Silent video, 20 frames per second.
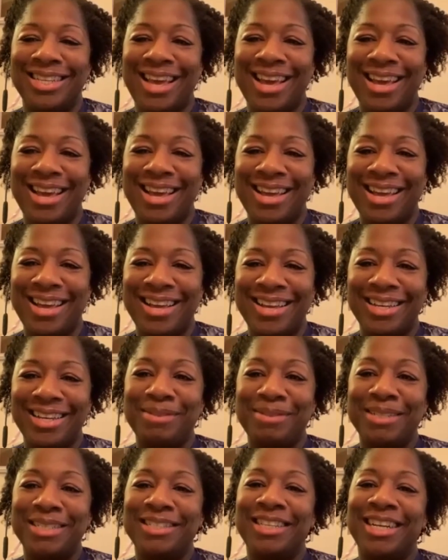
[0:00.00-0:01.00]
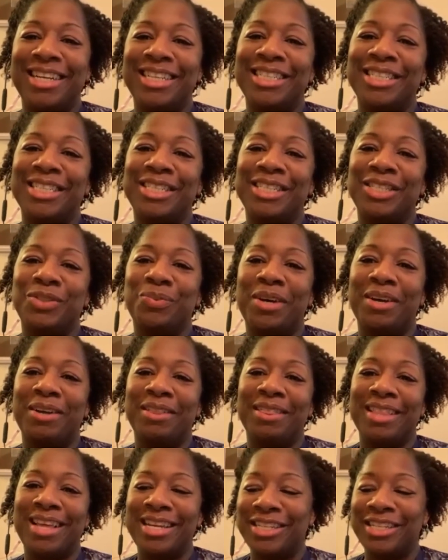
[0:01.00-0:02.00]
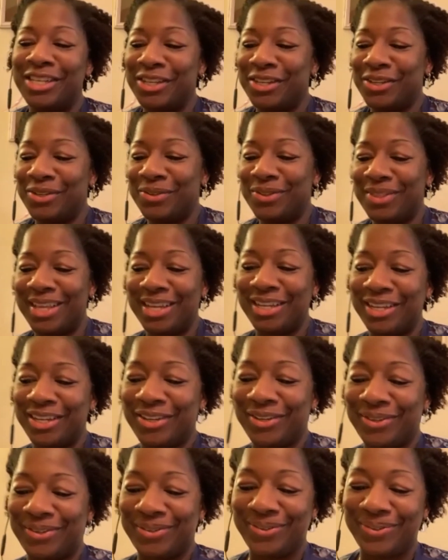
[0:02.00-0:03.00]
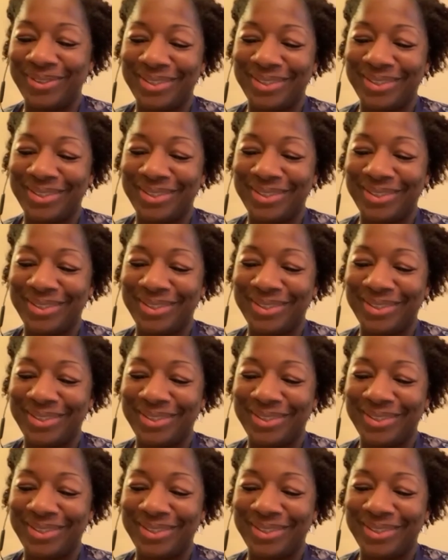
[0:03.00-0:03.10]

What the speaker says: Yay, I'm excited as well. Thank you. Thank you.